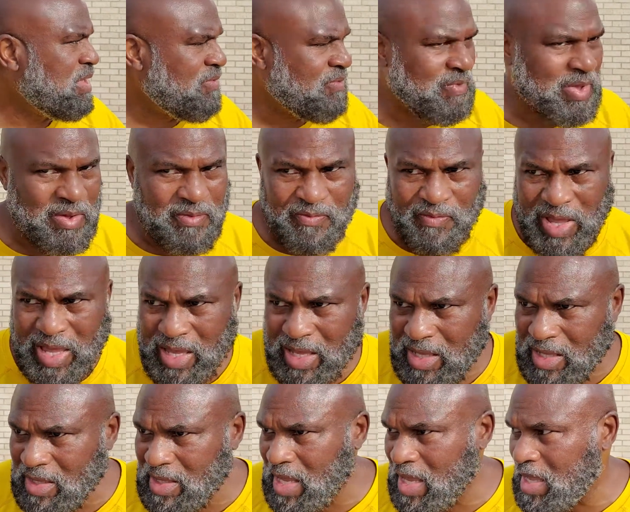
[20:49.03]
and, and
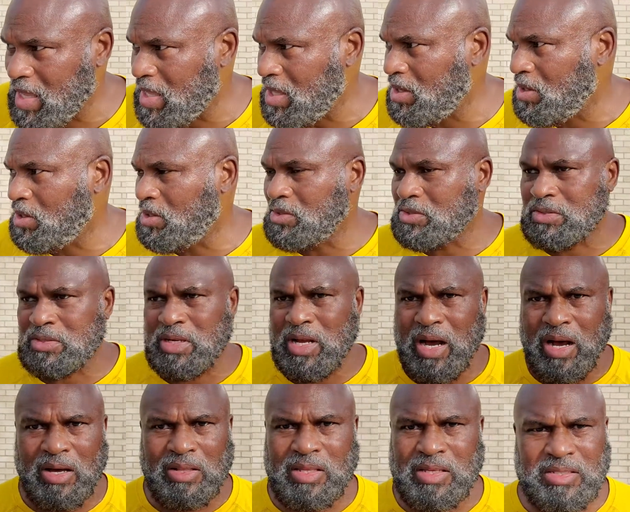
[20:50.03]
fake nails and
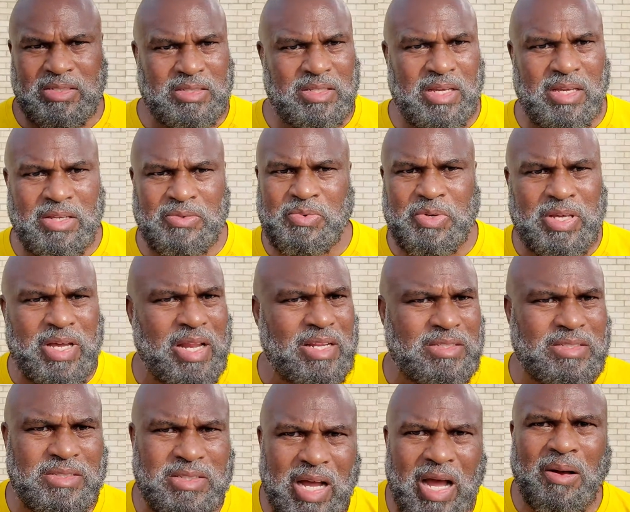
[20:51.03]
all these things we got to
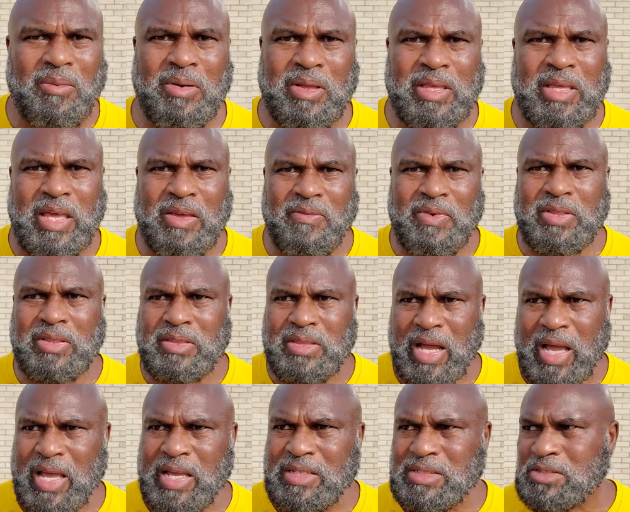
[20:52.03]
stop giving
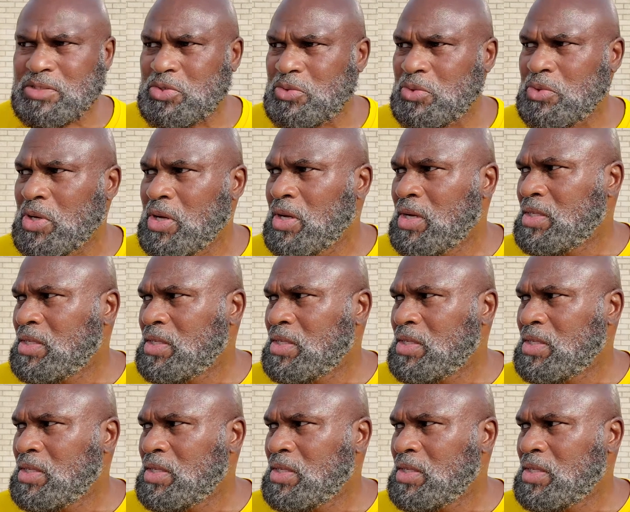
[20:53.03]
thanks to